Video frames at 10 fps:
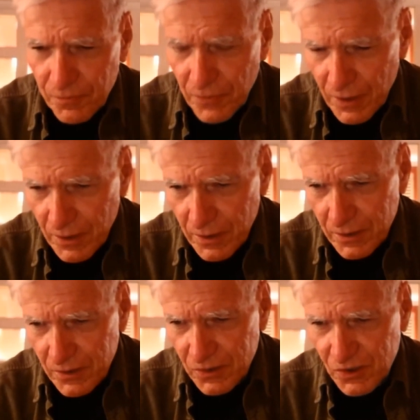
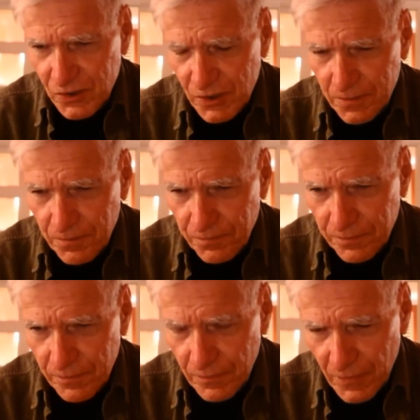is
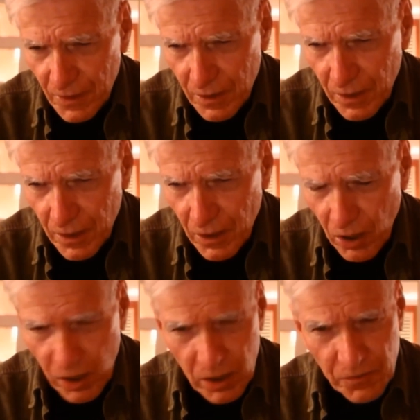uh,
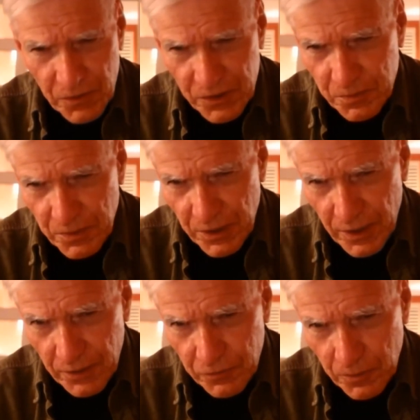all of this
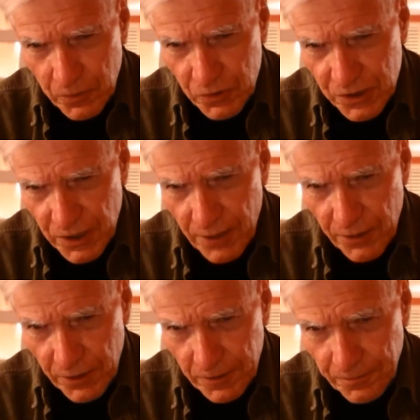behavior put together.
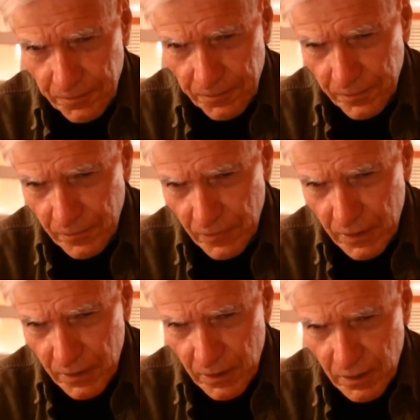
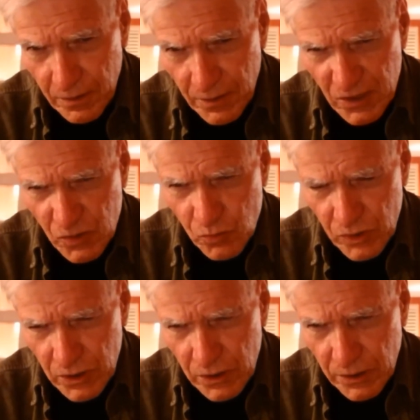That's
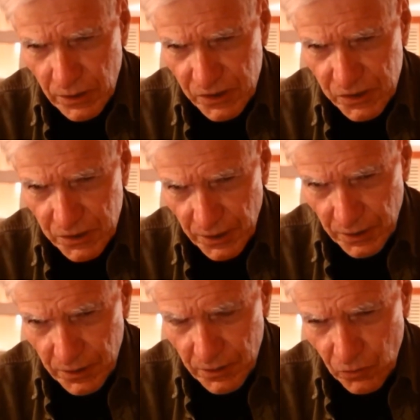really listening
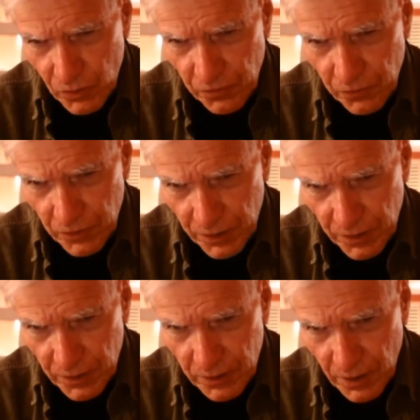with freely
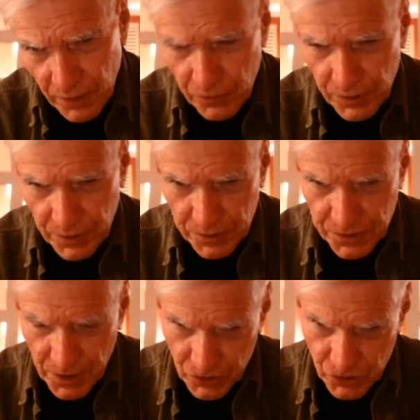hovering
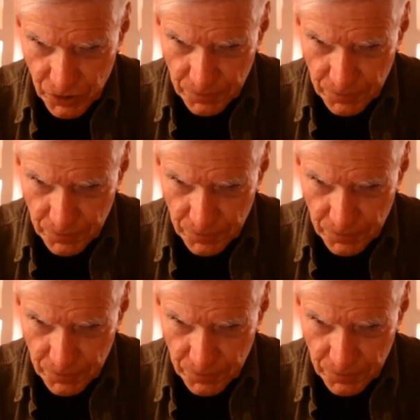attention.